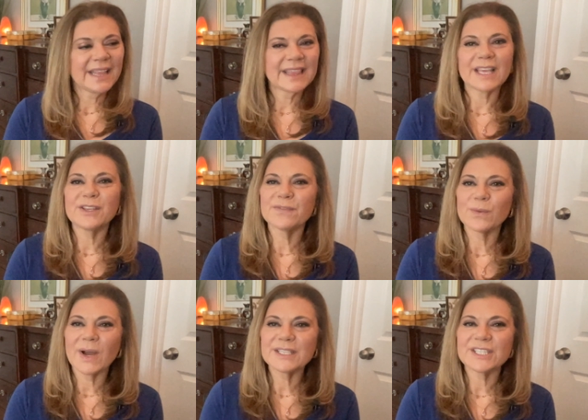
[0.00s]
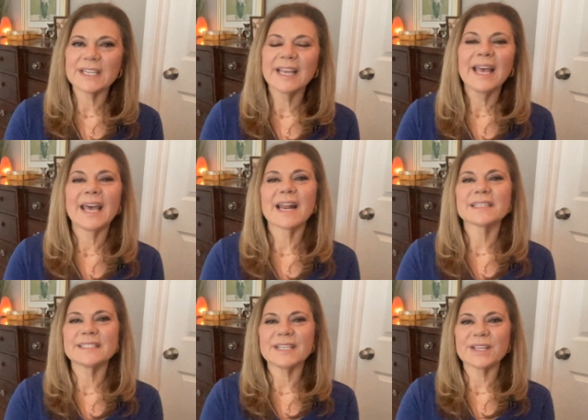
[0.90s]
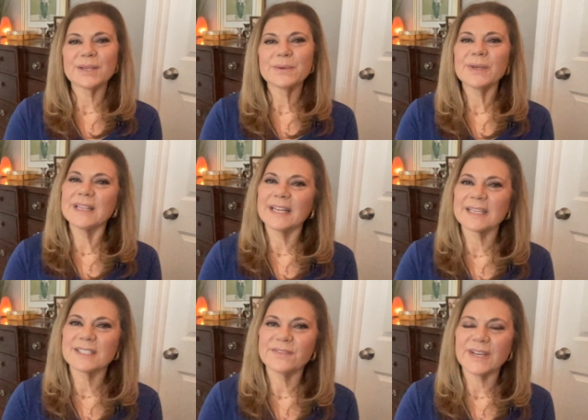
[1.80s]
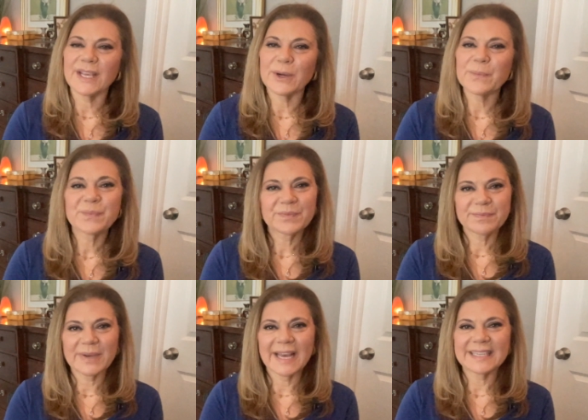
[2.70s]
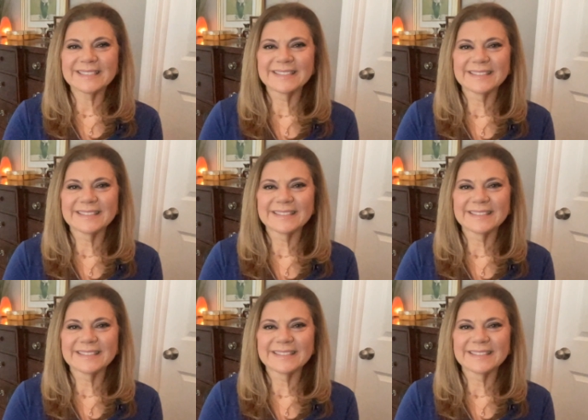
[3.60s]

Thank you for watching, and I'll see you in the next video. Bye.